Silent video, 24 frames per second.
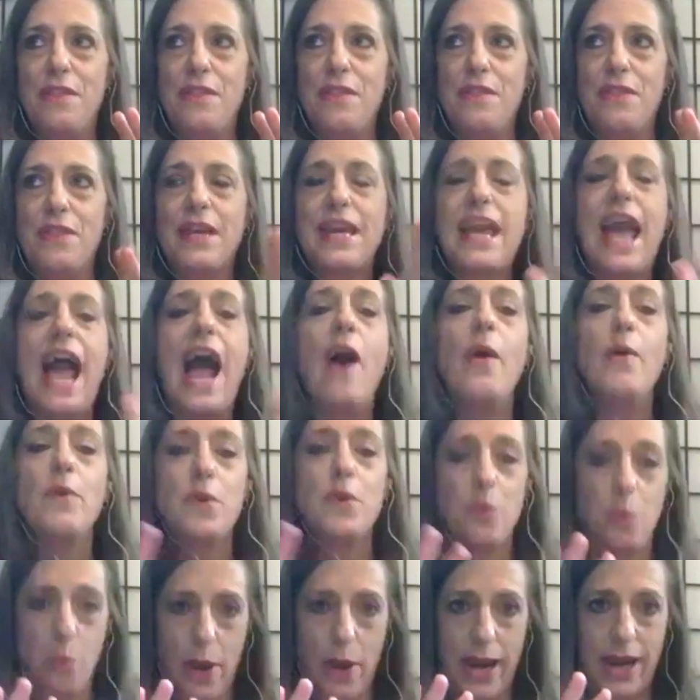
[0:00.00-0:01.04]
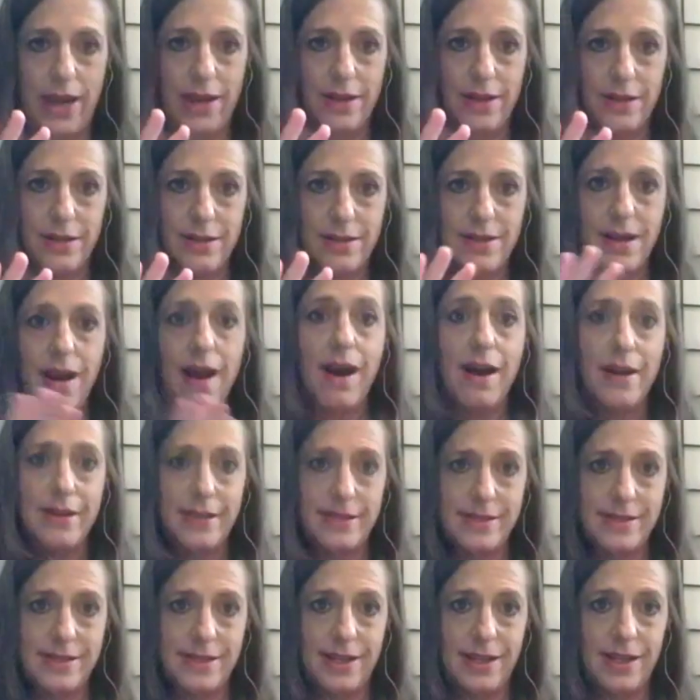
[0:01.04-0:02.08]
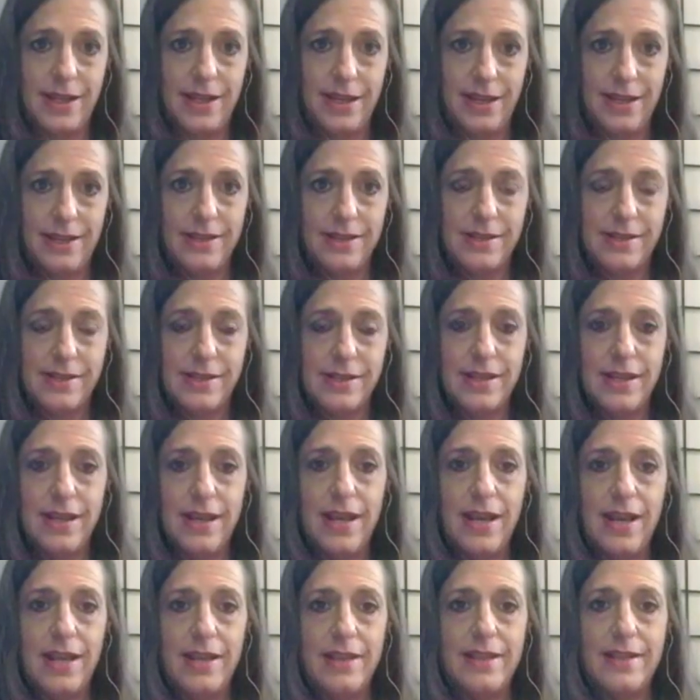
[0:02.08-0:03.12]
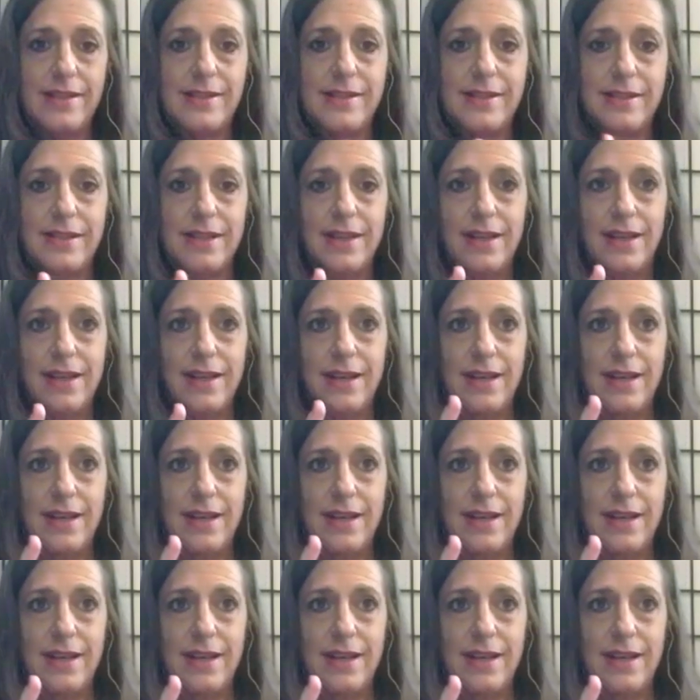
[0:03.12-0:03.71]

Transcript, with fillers: the counterweight to honesty is this